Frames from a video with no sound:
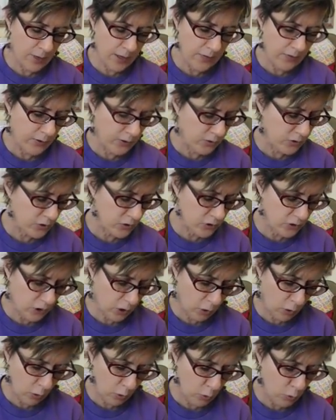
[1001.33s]
and they're
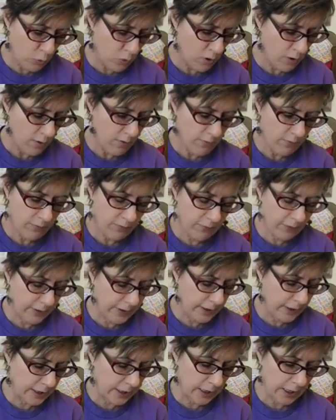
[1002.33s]
so
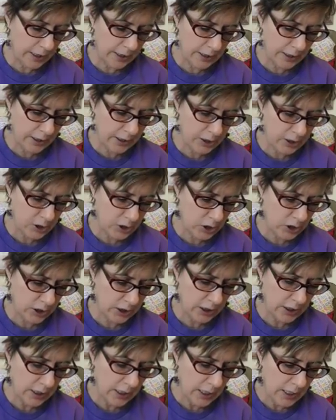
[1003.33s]
funny and kitschy.